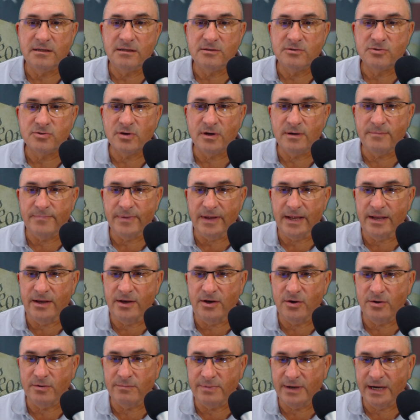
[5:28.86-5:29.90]
Trump
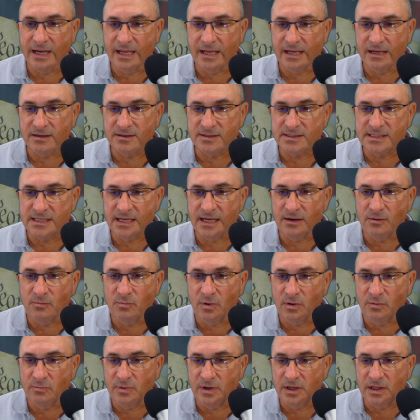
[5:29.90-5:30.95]
and nobody else? And
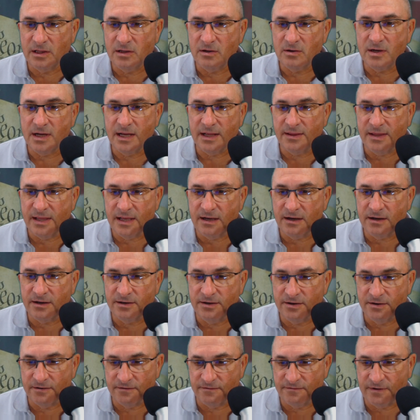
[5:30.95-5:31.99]
when we look at the
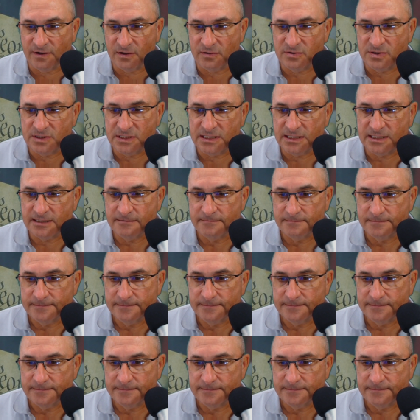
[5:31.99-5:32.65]
undervotes